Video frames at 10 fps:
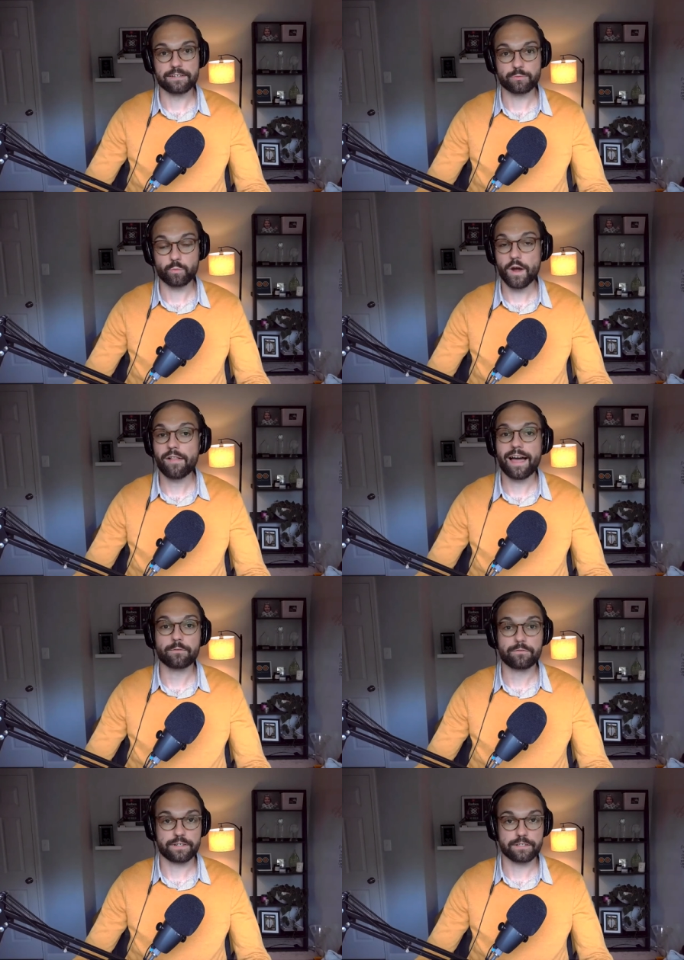that is
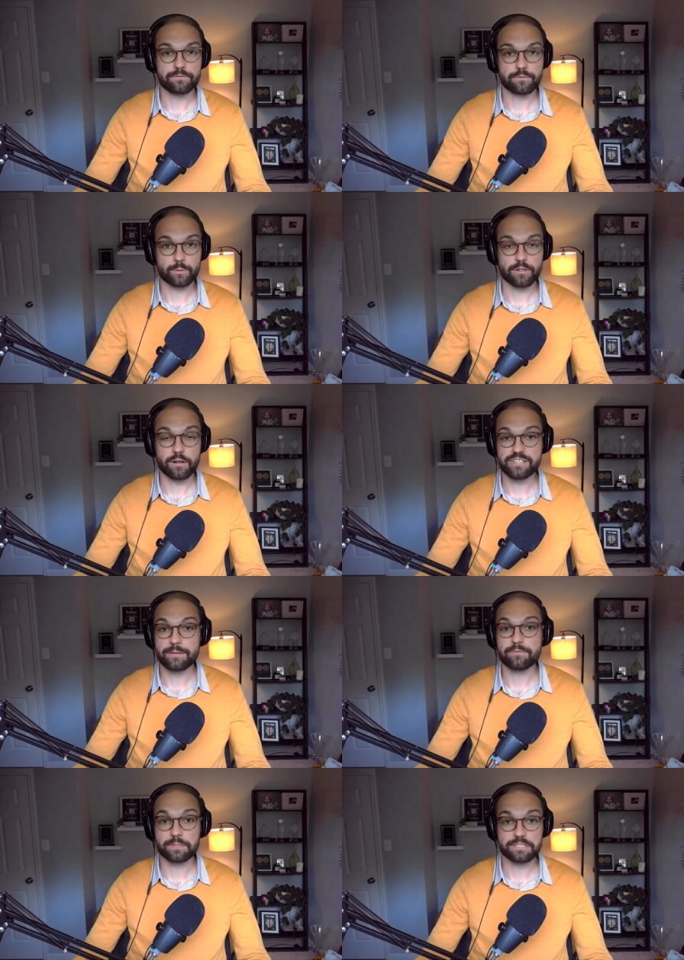well outfitted for
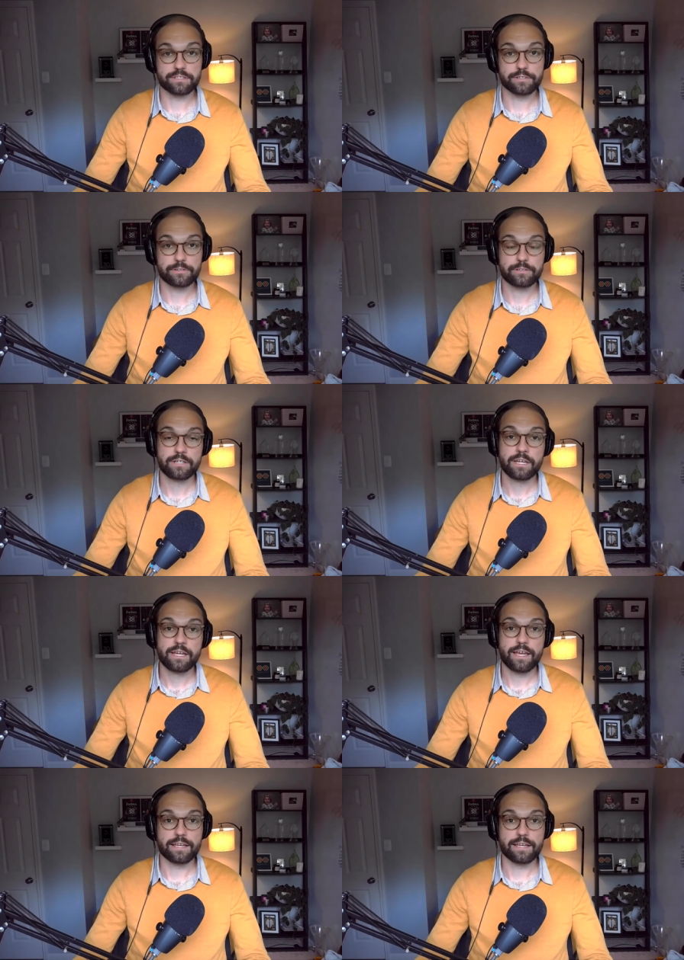our type of material,